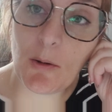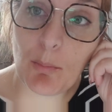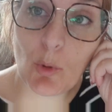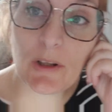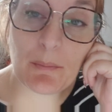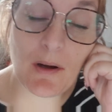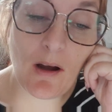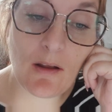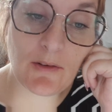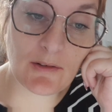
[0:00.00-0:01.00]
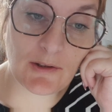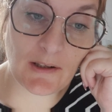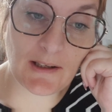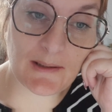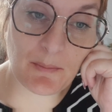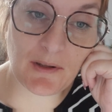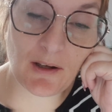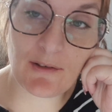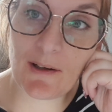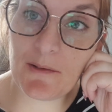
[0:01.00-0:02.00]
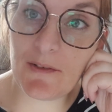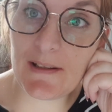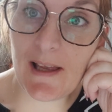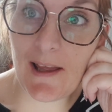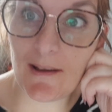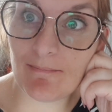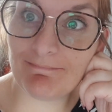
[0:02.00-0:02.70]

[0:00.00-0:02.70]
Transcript: Morning bath, try and get some banana out of his hair.